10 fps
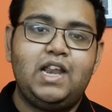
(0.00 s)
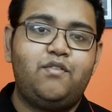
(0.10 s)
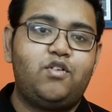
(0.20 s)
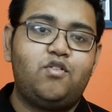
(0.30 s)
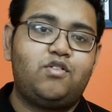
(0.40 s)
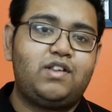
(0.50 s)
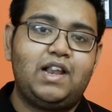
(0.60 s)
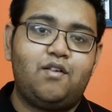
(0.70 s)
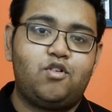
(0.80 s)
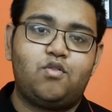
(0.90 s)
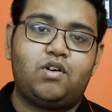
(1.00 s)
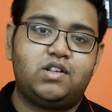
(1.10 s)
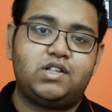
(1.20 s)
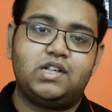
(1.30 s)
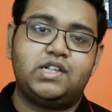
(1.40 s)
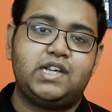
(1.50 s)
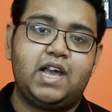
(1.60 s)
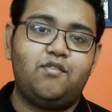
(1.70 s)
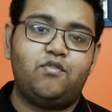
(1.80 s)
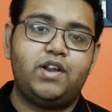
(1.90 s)
if you still have not watched the
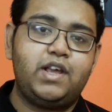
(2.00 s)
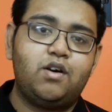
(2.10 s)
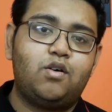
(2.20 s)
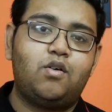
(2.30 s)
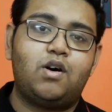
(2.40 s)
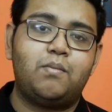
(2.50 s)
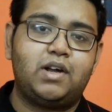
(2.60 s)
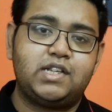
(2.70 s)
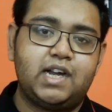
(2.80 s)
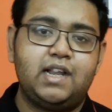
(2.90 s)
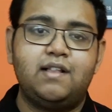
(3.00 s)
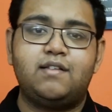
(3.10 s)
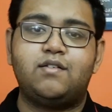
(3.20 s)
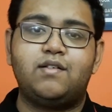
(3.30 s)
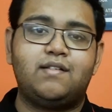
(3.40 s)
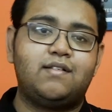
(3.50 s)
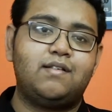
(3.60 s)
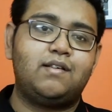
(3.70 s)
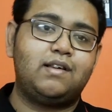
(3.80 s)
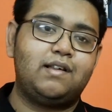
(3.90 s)
Gcam video on my channel, so its
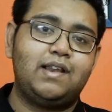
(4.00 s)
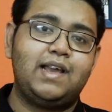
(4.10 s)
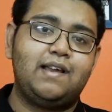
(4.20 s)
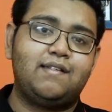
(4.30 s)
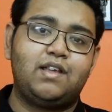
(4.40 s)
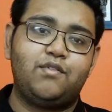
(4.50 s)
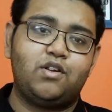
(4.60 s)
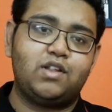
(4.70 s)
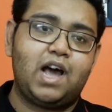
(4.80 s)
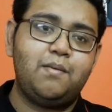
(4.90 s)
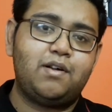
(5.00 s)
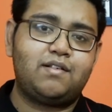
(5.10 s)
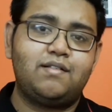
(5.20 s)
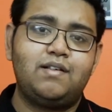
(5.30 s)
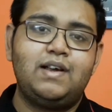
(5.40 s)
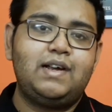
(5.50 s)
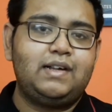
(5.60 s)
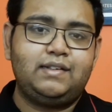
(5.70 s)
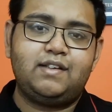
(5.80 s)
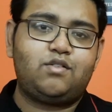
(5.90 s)
link is given on the I button,
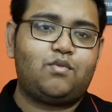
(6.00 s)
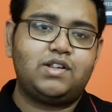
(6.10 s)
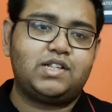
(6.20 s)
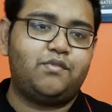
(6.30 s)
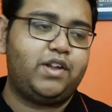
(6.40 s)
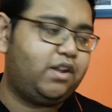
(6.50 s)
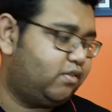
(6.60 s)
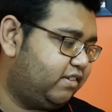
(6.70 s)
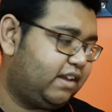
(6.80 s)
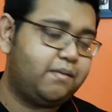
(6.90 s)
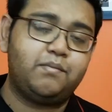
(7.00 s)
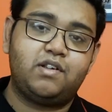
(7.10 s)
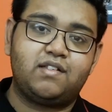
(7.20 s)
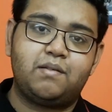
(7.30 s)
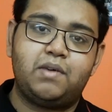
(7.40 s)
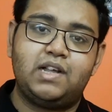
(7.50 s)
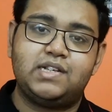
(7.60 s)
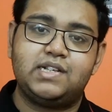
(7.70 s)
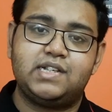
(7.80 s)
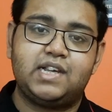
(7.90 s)
just watch the video. Gcam does the
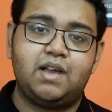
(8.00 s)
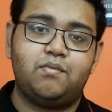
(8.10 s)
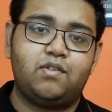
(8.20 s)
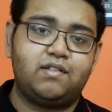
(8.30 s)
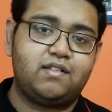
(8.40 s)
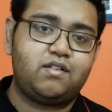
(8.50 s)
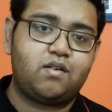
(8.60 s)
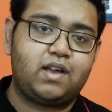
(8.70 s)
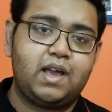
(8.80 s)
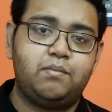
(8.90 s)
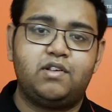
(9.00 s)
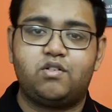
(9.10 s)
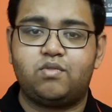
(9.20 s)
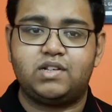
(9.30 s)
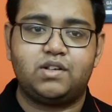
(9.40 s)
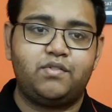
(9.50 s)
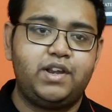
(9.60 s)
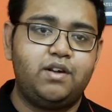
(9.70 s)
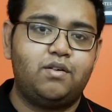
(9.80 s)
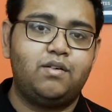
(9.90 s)
magic. Gcam versus stock cam, just watch the
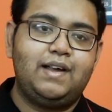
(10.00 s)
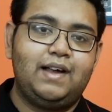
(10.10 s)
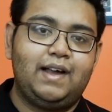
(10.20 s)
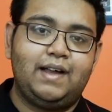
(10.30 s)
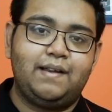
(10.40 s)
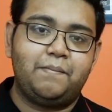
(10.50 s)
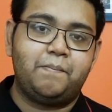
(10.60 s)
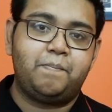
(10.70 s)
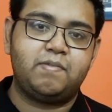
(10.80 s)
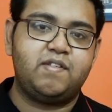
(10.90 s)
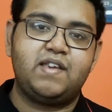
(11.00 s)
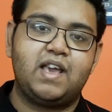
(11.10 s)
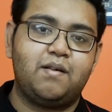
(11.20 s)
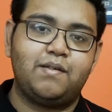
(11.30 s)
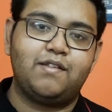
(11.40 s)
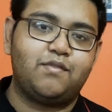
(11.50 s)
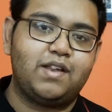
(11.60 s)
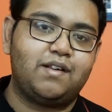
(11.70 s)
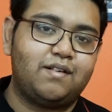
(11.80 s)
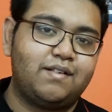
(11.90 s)
video, and Gcam is
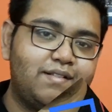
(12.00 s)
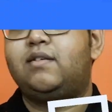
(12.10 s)
very good.